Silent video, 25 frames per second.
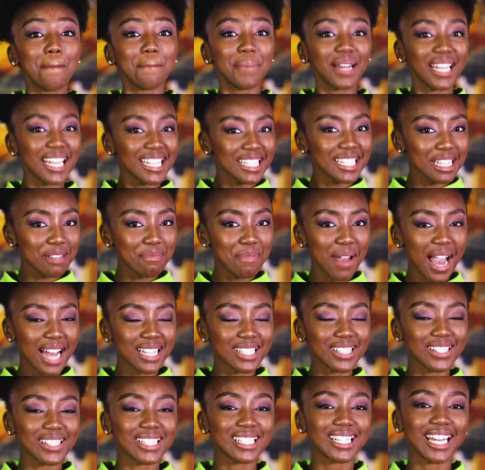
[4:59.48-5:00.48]
Balesa
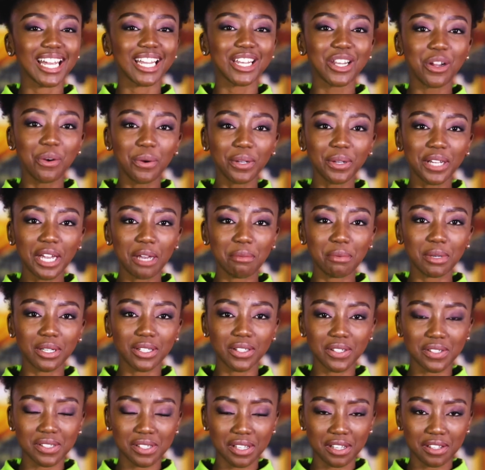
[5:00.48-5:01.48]
pads contain no
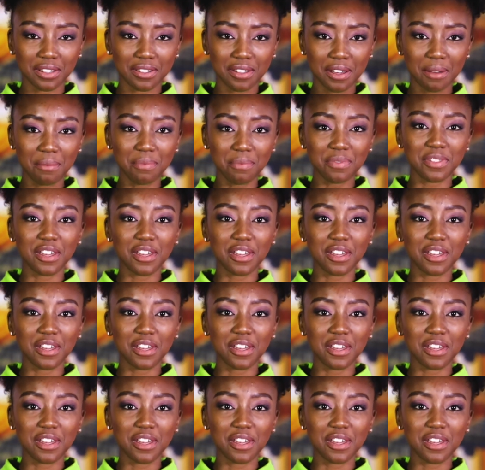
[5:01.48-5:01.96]
chemicals in them,